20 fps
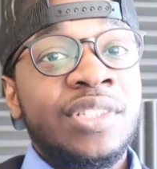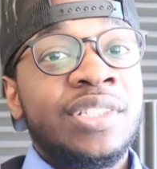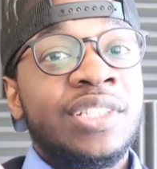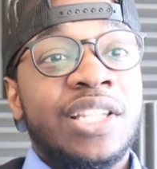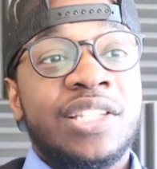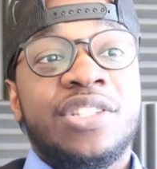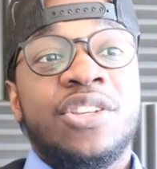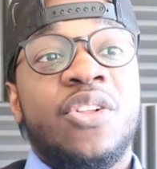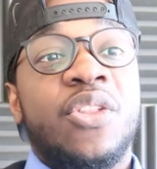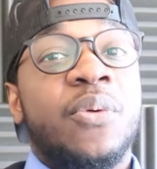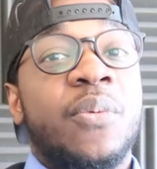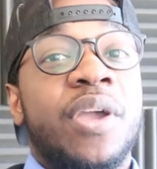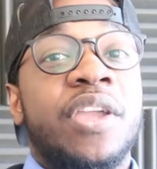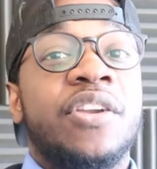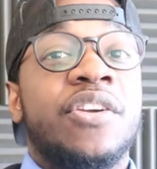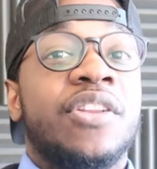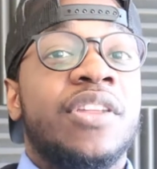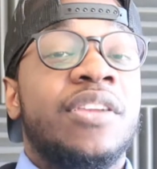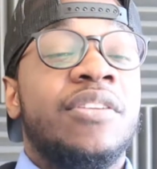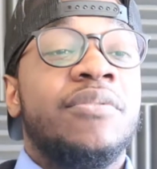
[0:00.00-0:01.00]
That's the only way
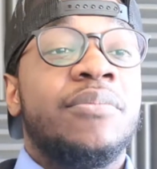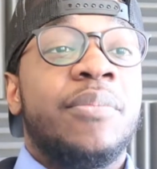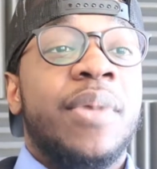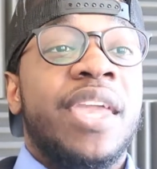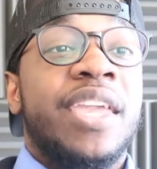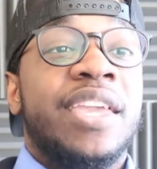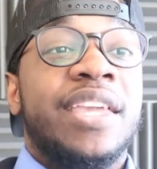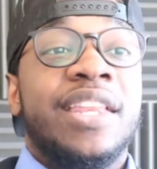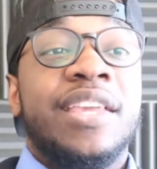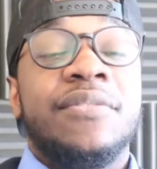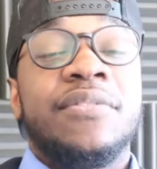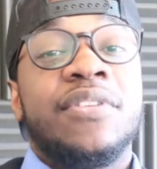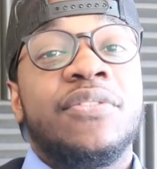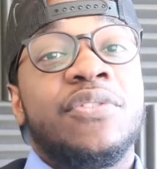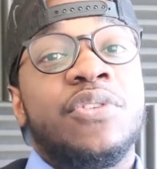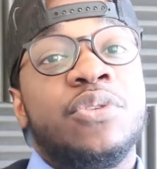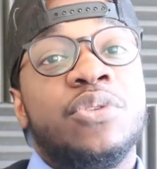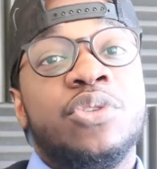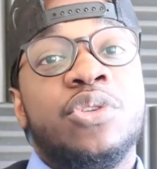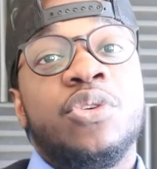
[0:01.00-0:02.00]
you're gonna even make it, even
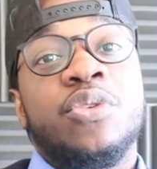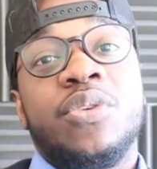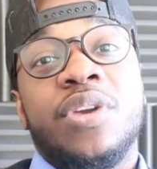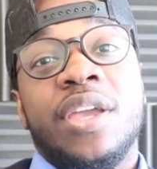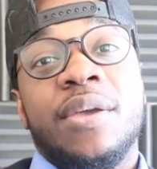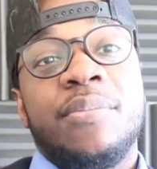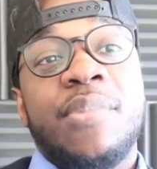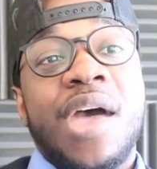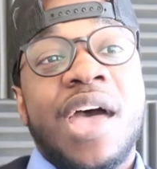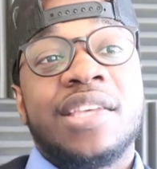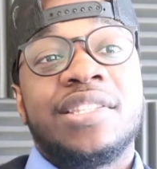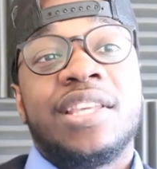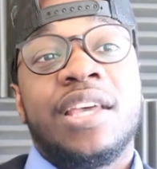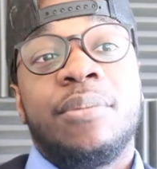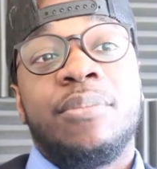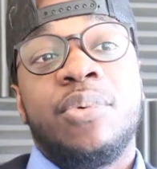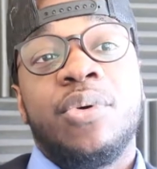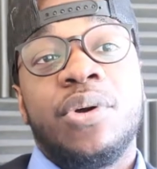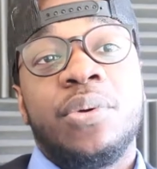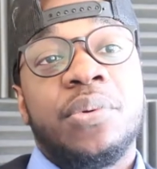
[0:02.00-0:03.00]
if you do get past
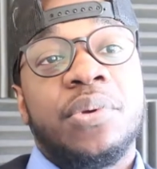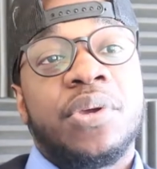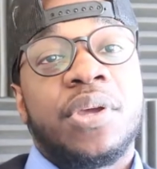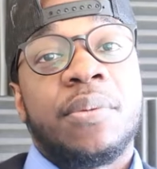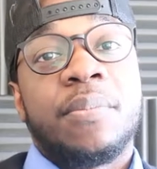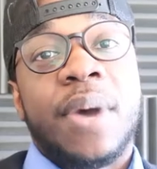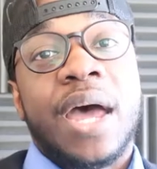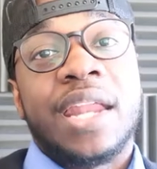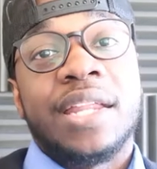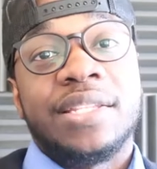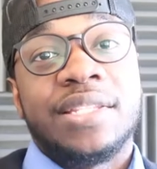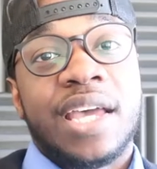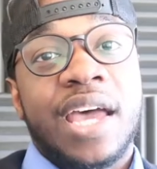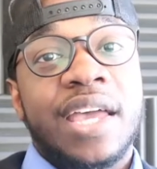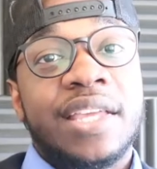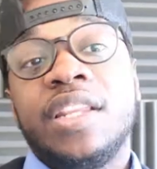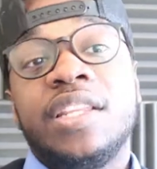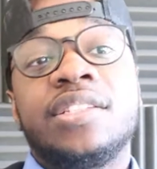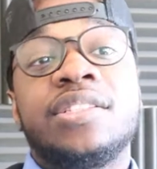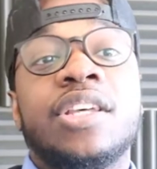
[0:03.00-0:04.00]
that point where you can monetize.
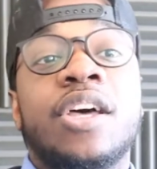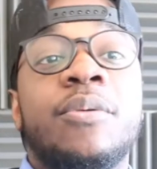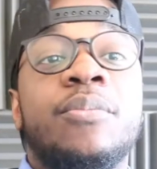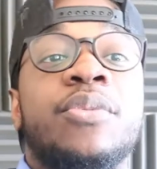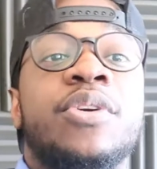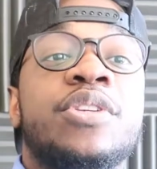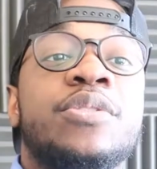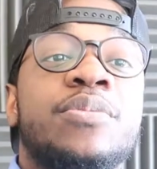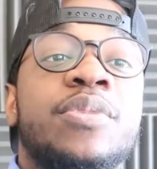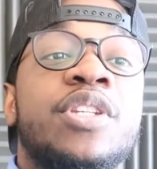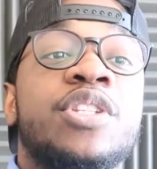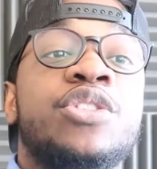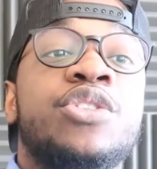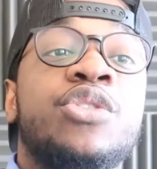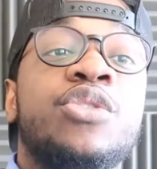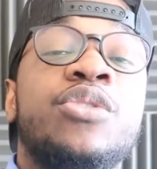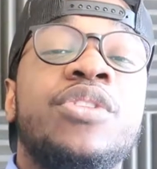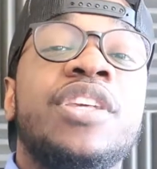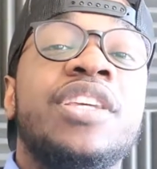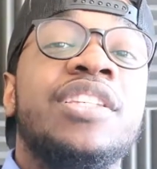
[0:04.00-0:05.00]
And this all brings me
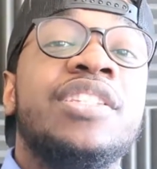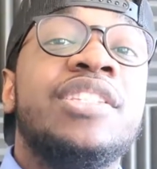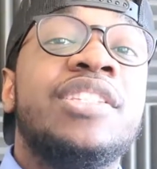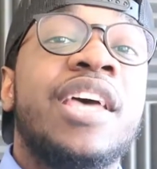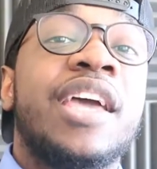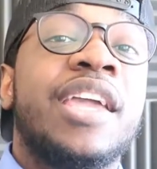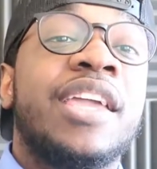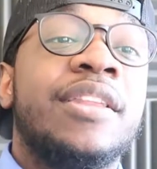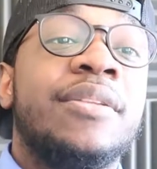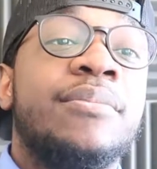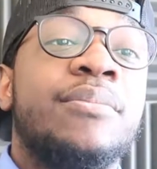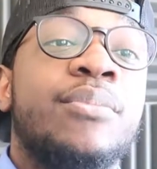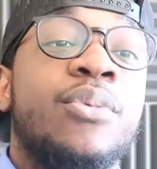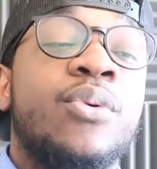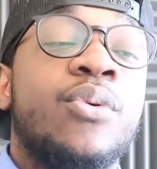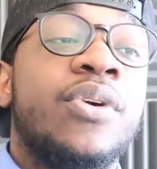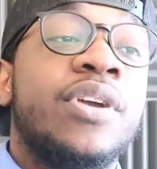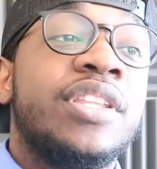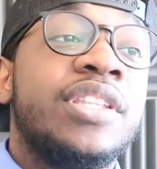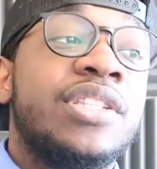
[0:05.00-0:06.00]
to the second
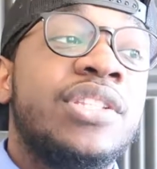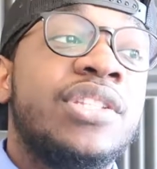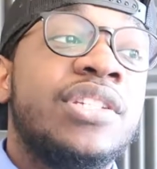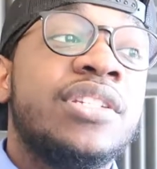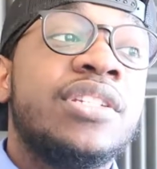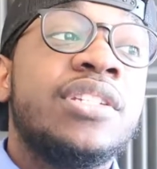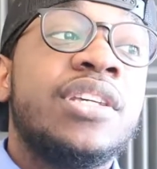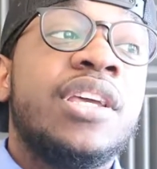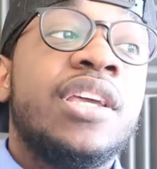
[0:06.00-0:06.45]
point.